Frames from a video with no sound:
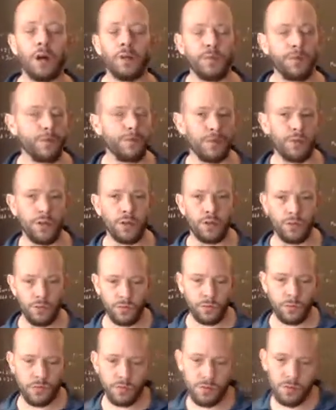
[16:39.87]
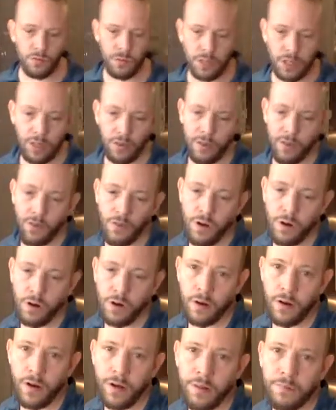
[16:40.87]
before you do any other work
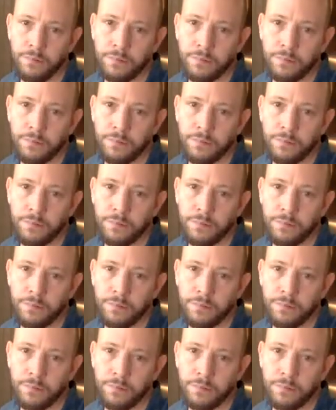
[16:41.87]
on it.